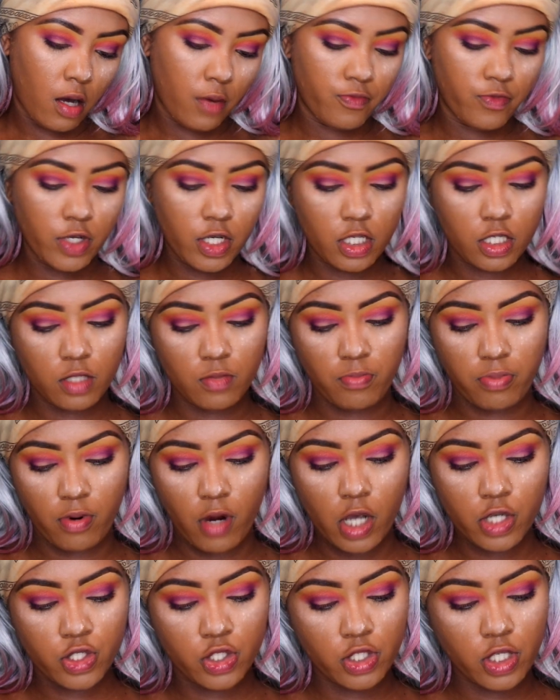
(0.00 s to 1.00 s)
this
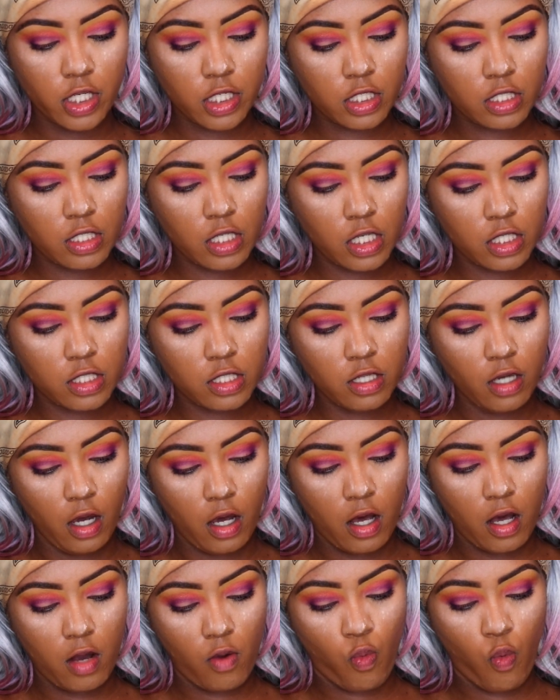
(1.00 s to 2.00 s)
brush. This is
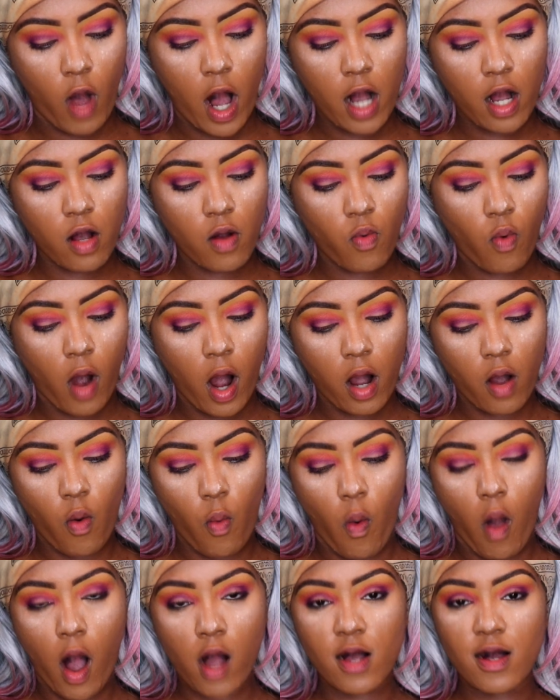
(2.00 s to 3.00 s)
the Waka Waka
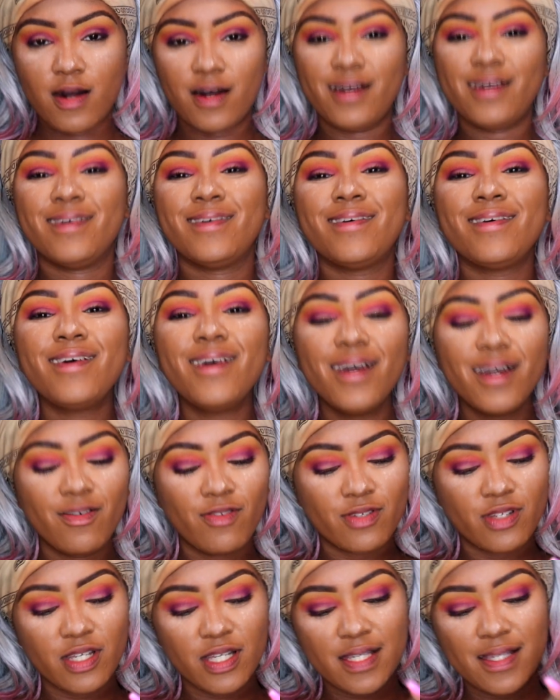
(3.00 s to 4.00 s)
Waka
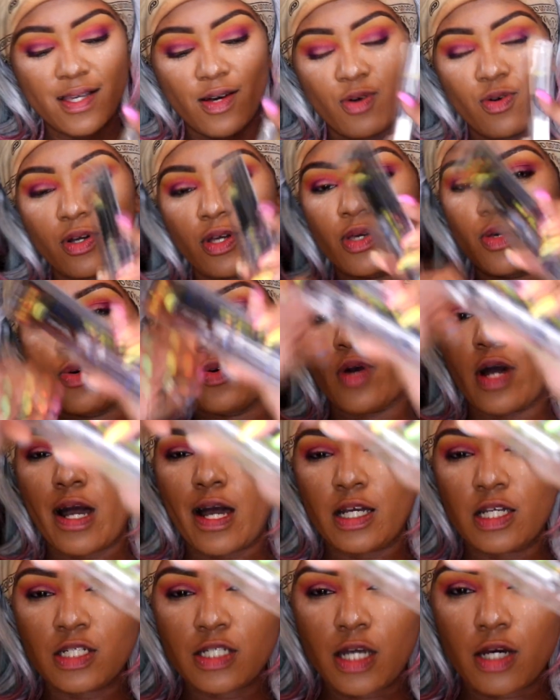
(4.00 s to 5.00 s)
which is so cute
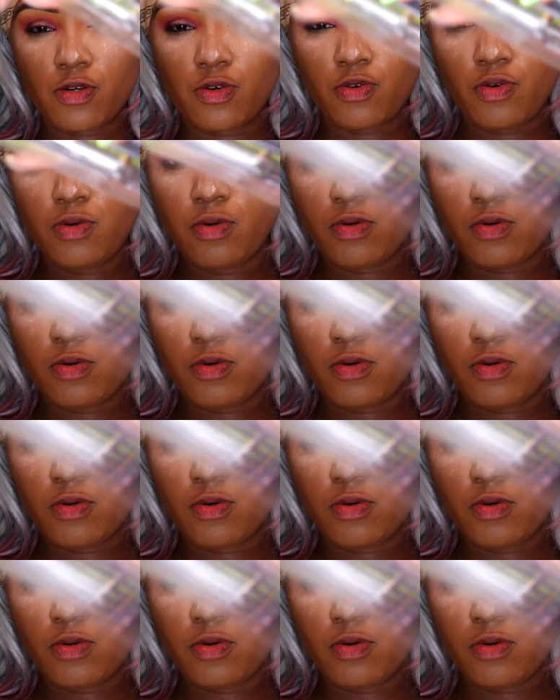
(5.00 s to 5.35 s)
eyeshadow